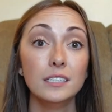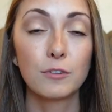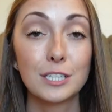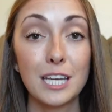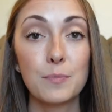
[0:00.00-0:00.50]

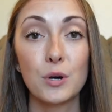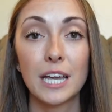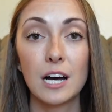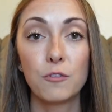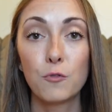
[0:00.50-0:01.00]
For example, in
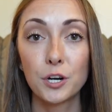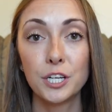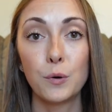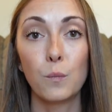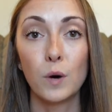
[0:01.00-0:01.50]

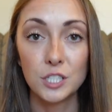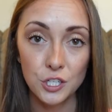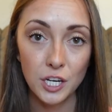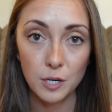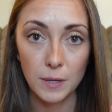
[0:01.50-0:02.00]
California, once
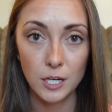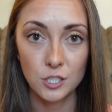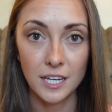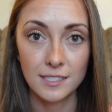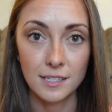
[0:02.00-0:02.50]
you get your marriage
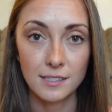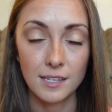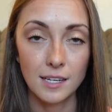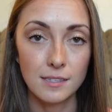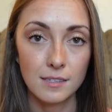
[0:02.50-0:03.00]
license,
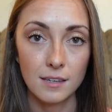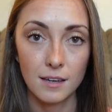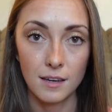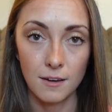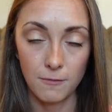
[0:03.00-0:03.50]
it's
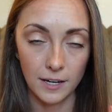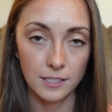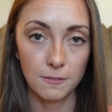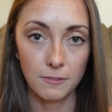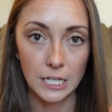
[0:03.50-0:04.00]

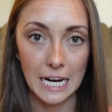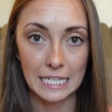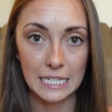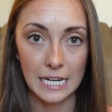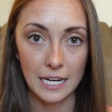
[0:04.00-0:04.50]
effective for
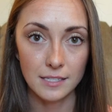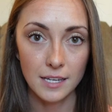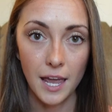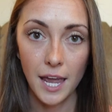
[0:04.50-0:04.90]
ninety days.